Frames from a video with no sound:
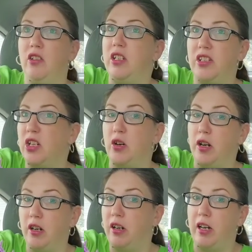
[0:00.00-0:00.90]
is
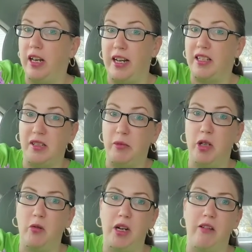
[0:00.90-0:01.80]
there an
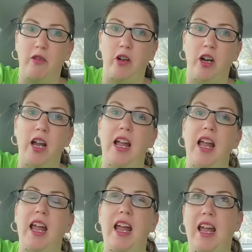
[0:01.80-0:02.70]
estimate or whatever?
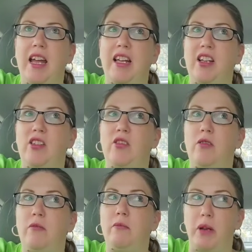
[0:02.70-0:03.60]
And
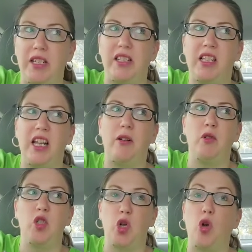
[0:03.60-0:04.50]
basically I
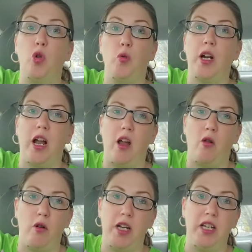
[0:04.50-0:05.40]
was told what I
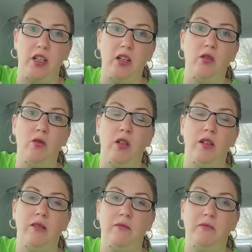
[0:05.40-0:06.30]
already knew.
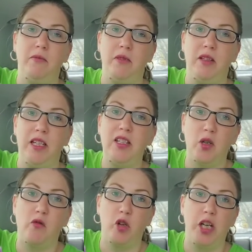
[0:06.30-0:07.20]
He's
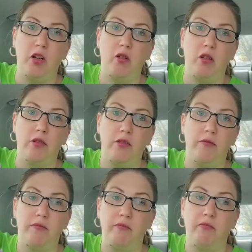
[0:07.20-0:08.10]
over a year old.
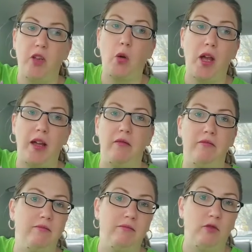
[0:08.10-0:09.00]
Okay.
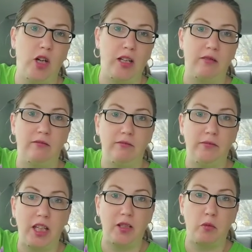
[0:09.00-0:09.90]
Well,
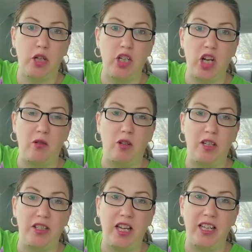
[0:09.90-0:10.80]
that's pretty general
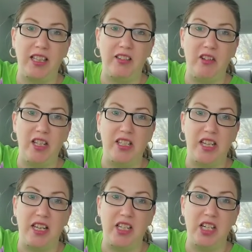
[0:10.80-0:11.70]
because he can live 8 to
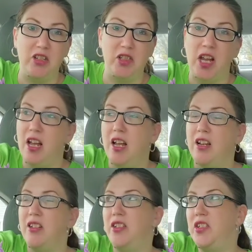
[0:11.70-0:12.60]
10 years.
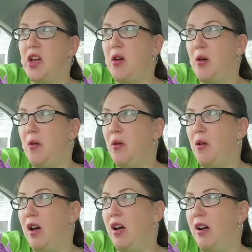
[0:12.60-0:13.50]

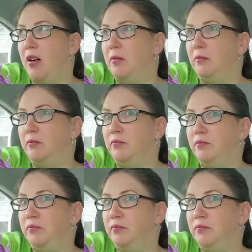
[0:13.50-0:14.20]
So,